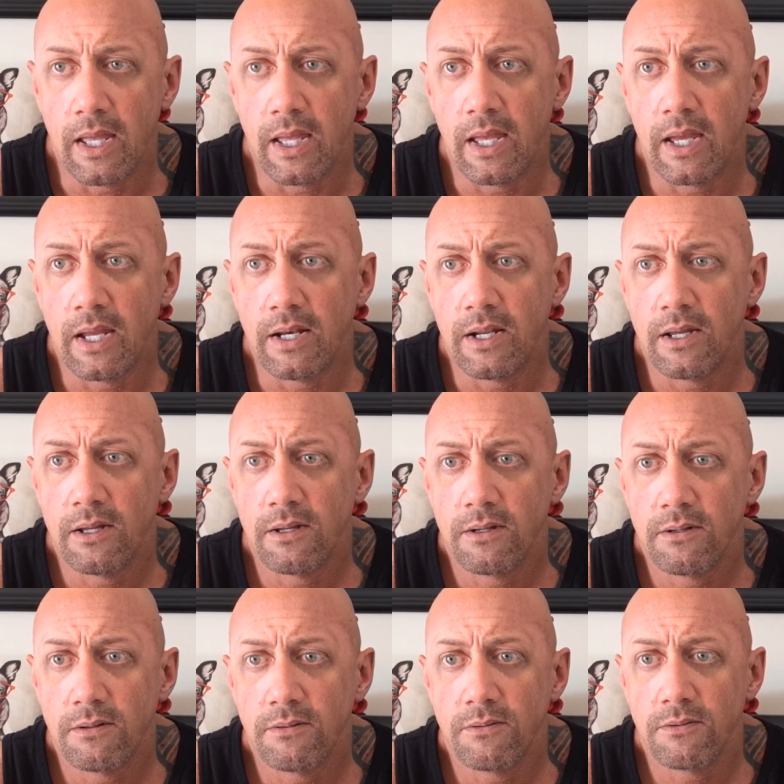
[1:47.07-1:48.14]
And
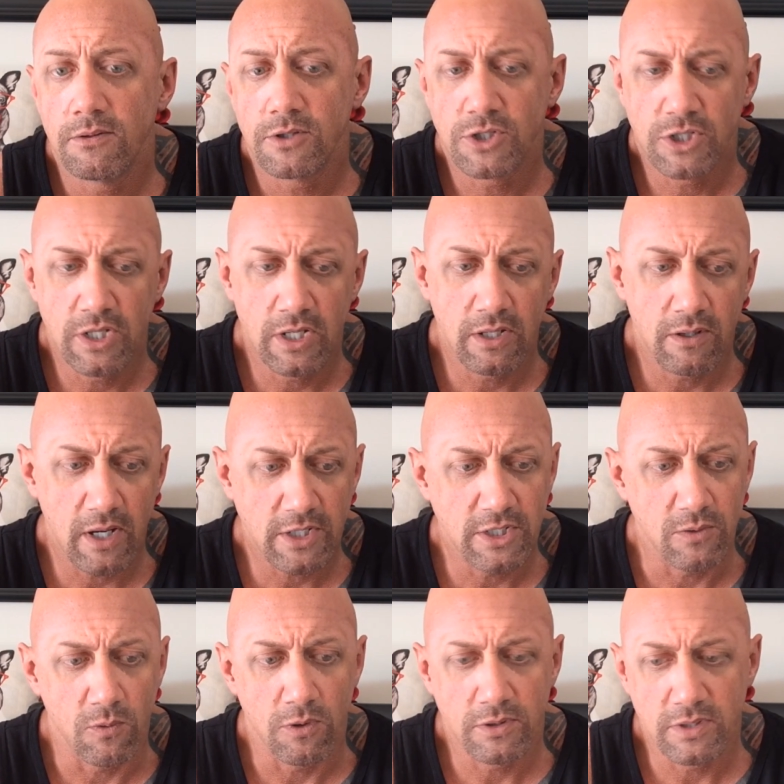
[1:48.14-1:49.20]
she
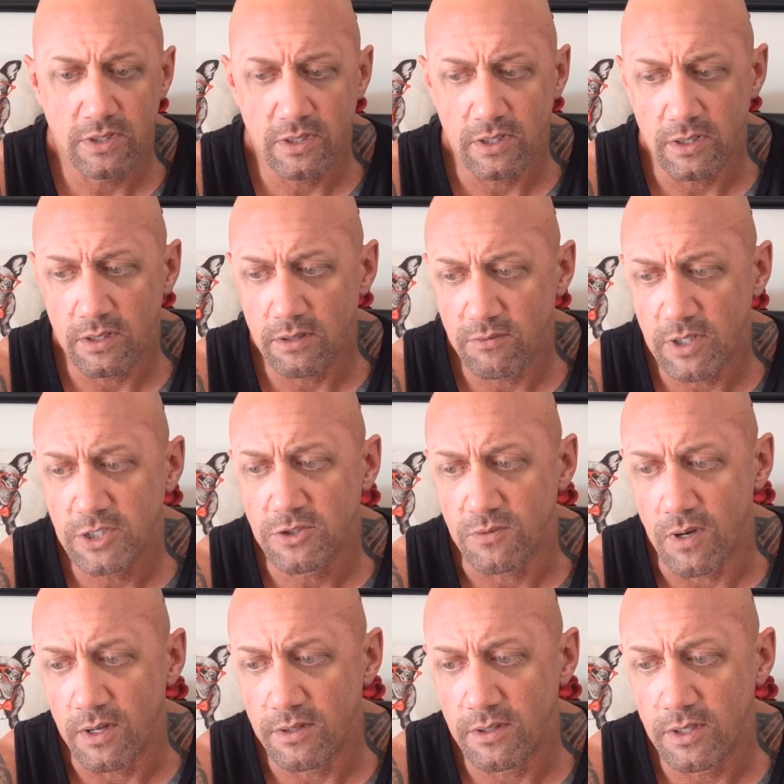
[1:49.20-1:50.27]
actually worked at a
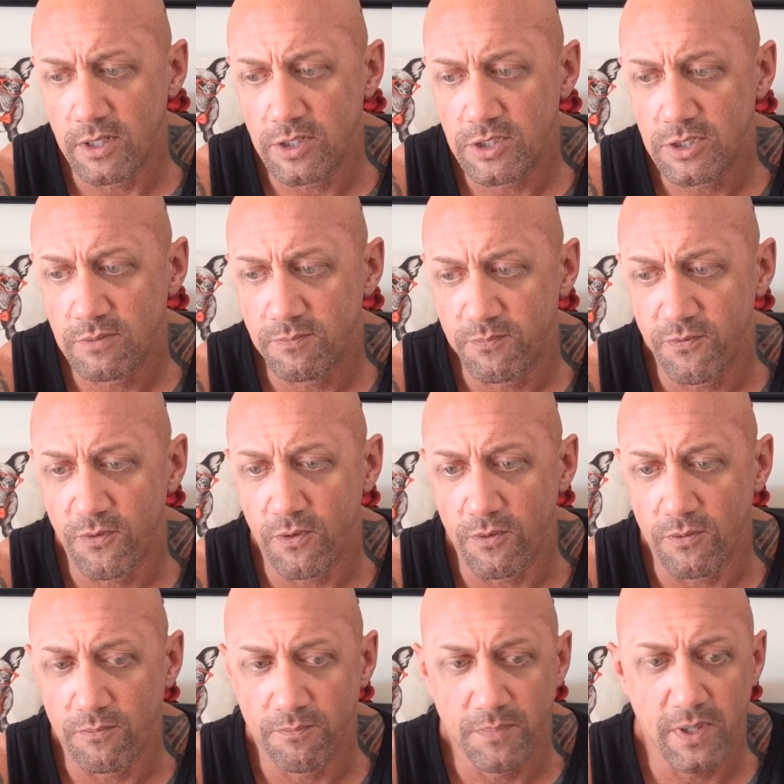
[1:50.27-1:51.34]
restaurant, and she,
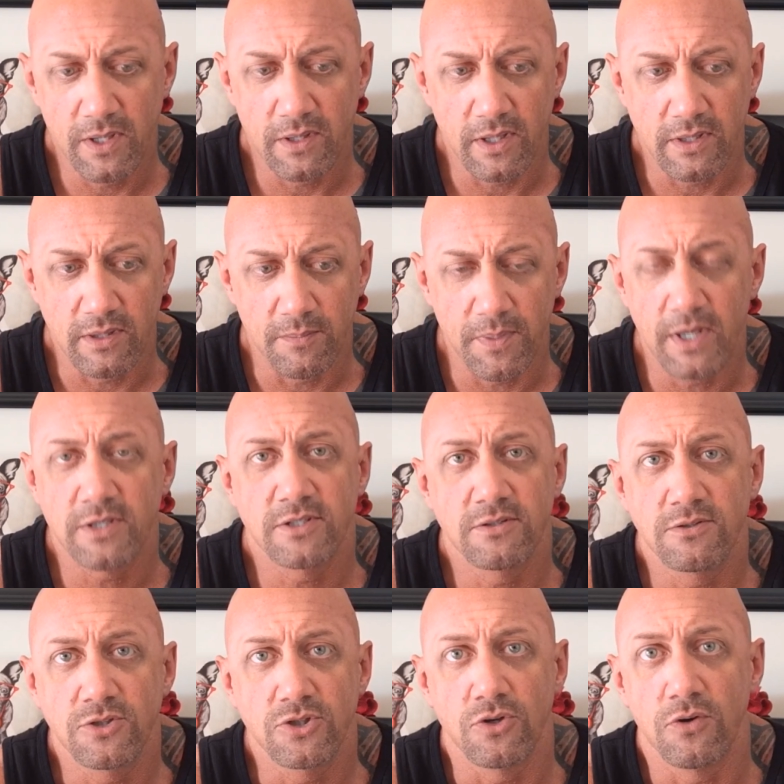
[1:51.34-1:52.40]
for being like the
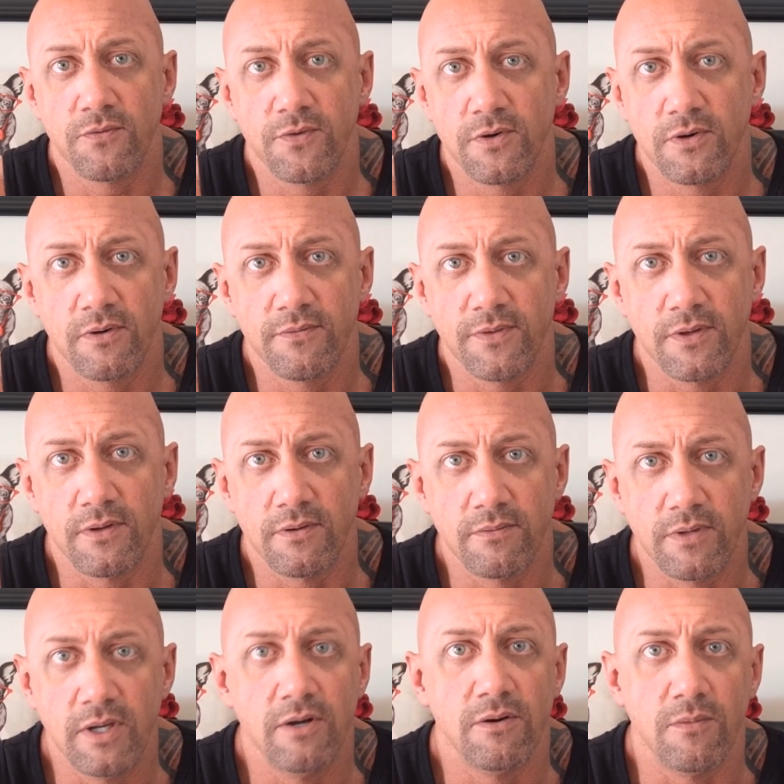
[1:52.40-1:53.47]
best server of
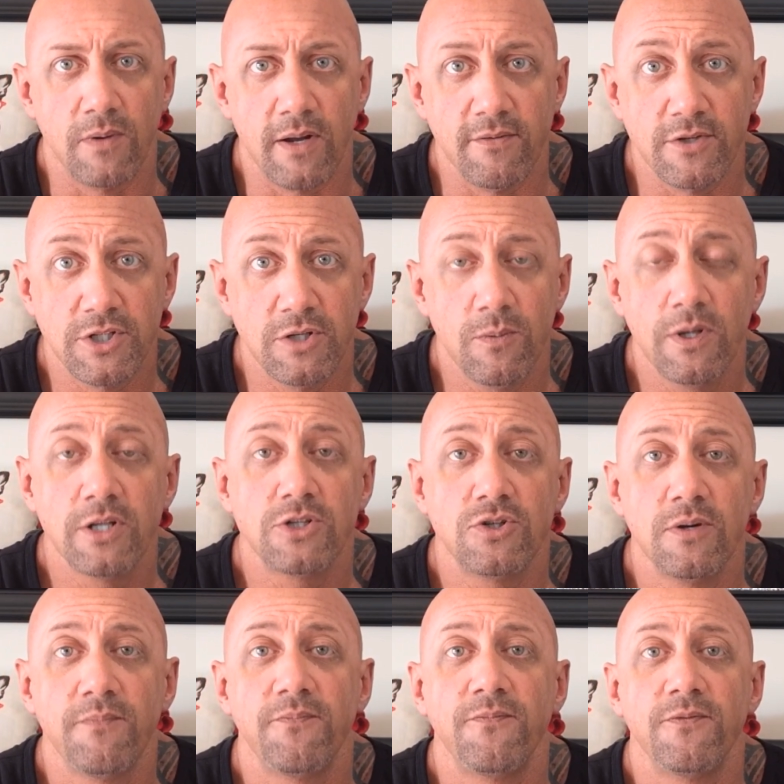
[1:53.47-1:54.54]
the year or whatever, she won a
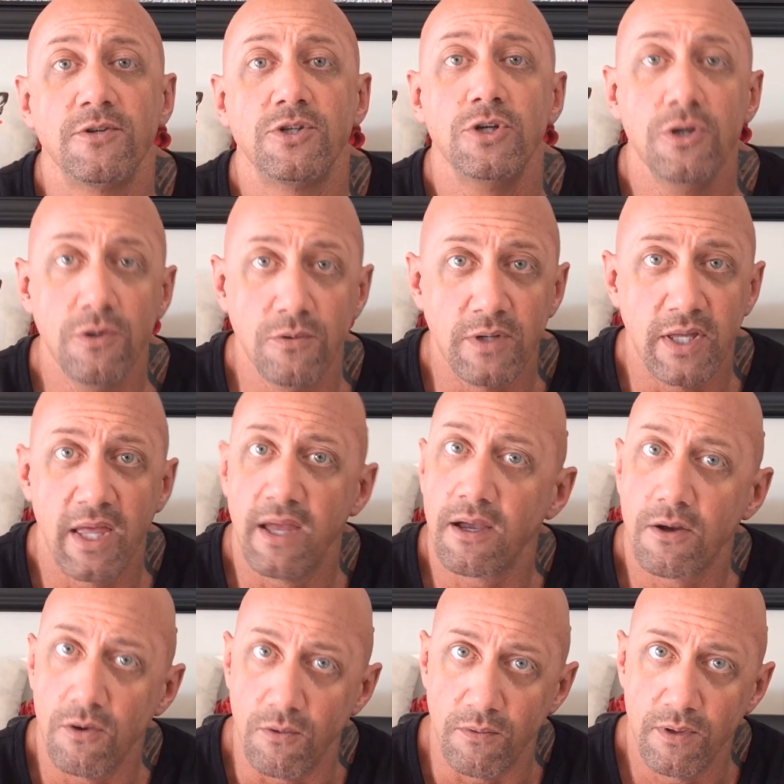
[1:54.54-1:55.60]
trip for two to
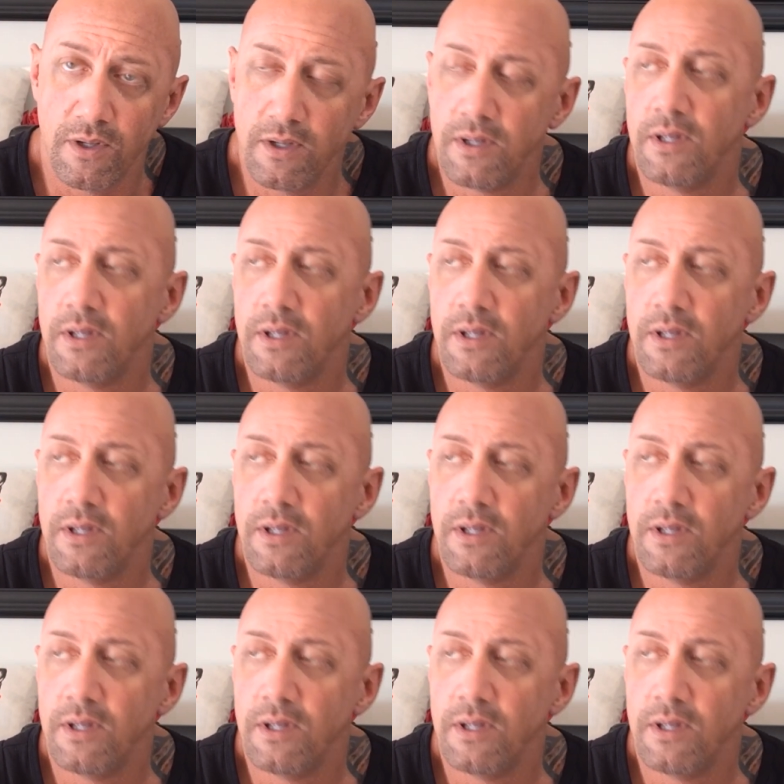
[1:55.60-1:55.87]
Cancun.